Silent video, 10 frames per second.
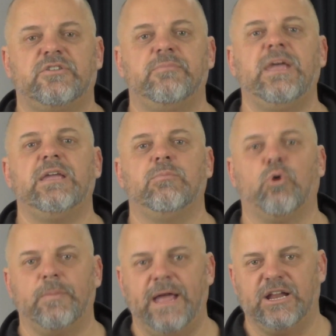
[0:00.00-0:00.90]
to make it
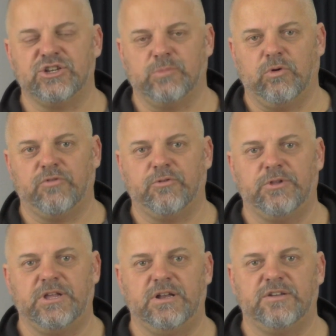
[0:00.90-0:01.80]
more manageable for
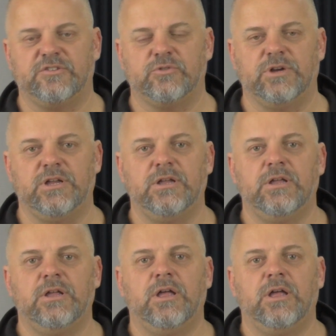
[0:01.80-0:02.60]
the industry.